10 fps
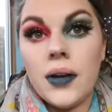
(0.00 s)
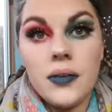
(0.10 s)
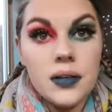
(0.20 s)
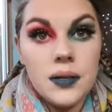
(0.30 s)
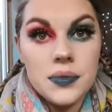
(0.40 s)

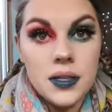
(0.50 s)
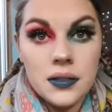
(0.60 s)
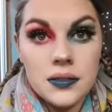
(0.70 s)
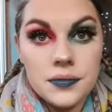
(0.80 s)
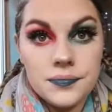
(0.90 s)
favourite
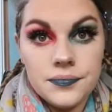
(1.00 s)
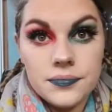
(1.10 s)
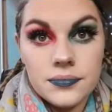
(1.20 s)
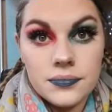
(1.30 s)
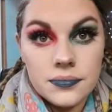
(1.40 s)
lipsticks.
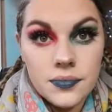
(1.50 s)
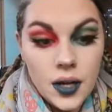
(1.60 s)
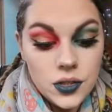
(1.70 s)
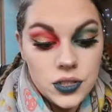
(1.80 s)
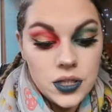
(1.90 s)

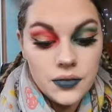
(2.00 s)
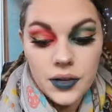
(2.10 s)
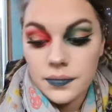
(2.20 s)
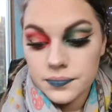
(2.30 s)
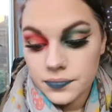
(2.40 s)
I just love it.